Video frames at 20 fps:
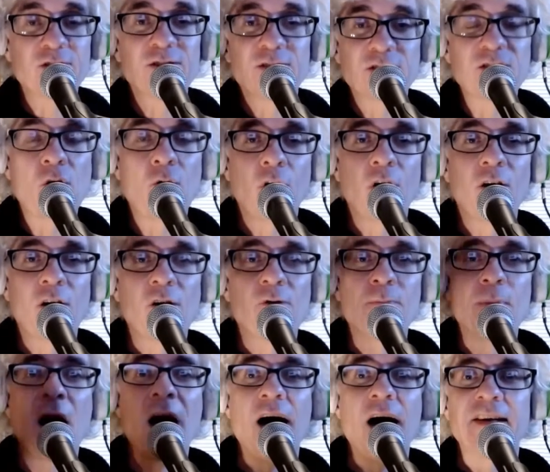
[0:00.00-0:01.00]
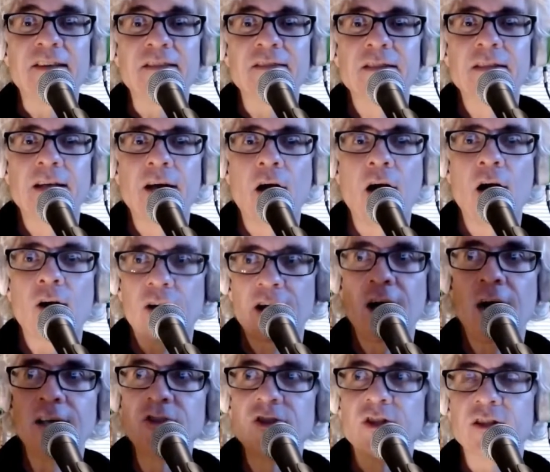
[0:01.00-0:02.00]
so are our minds, and our
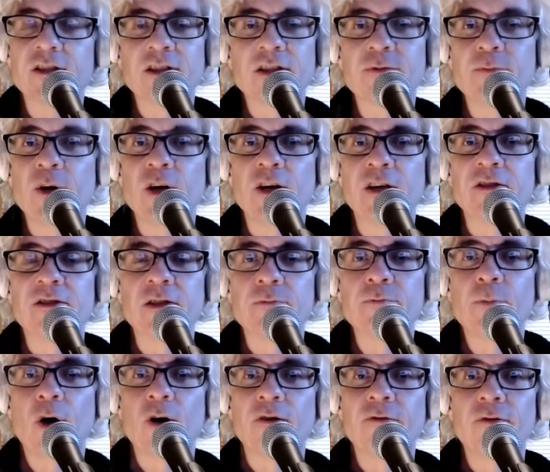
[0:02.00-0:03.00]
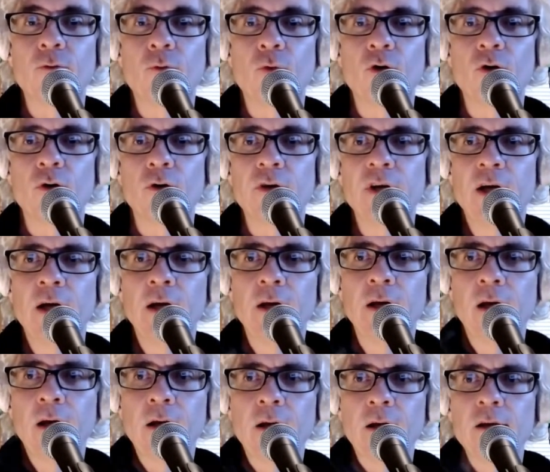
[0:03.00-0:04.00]
conscious experience is part of the world.
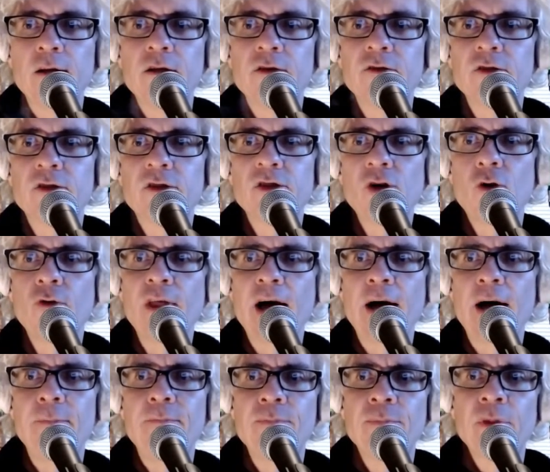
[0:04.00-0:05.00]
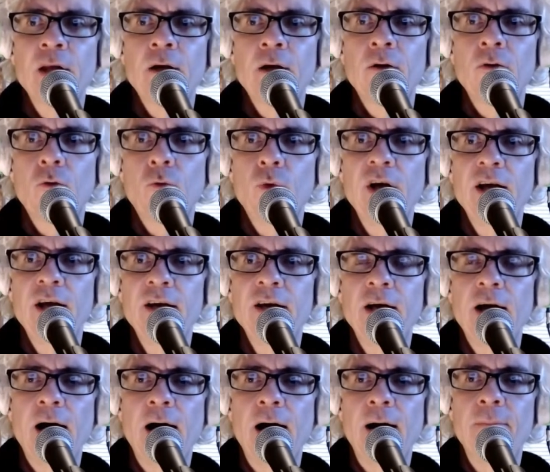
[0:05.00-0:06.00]
So that when
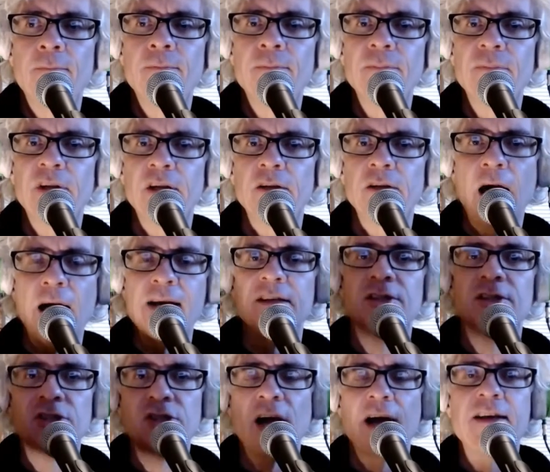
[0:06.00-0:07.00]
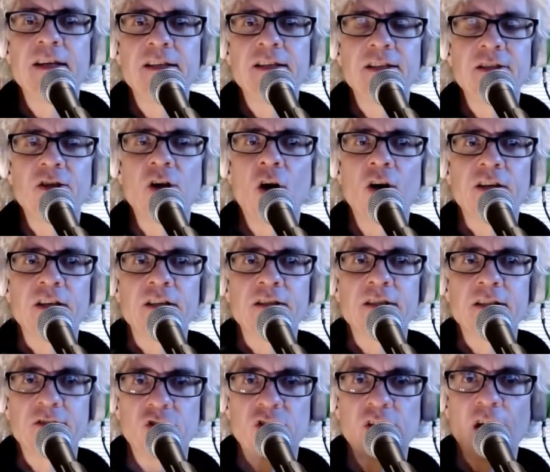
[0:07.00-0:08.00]
the light is shining in
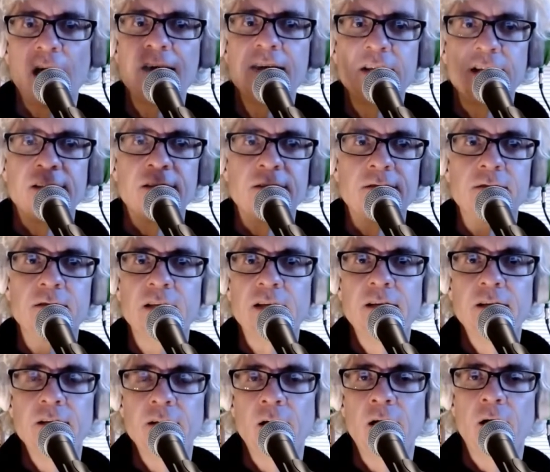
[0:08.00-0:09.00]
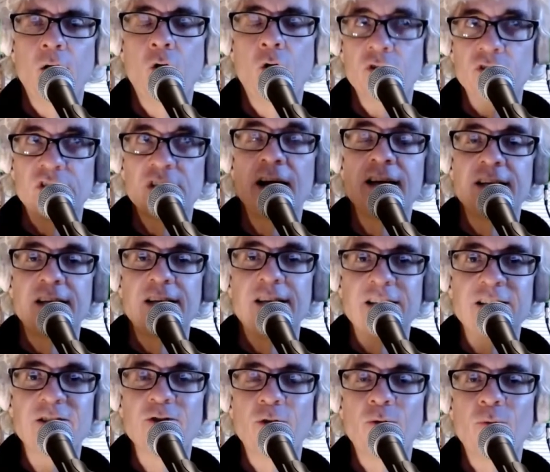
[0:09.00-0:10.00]
darkness, it's shining
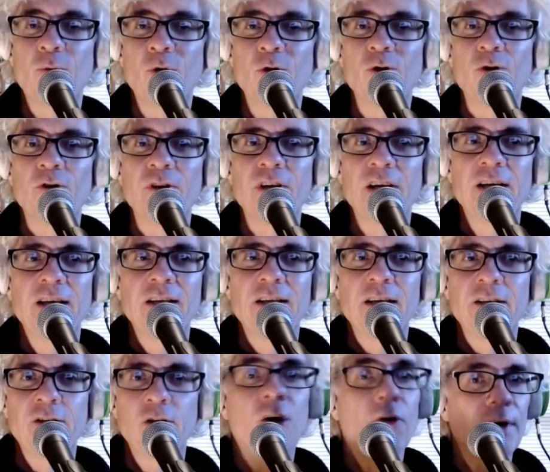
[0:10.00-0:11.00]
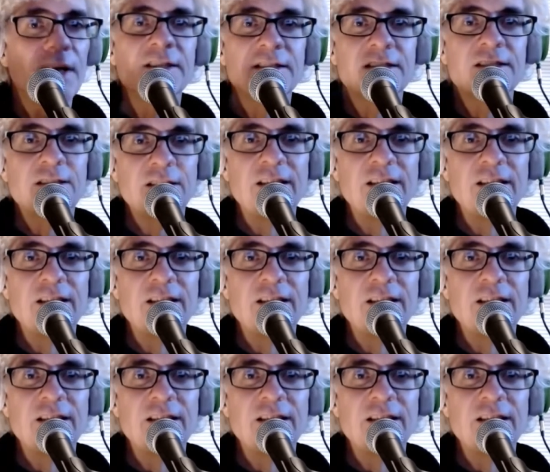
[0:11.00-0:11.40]
into the world. It's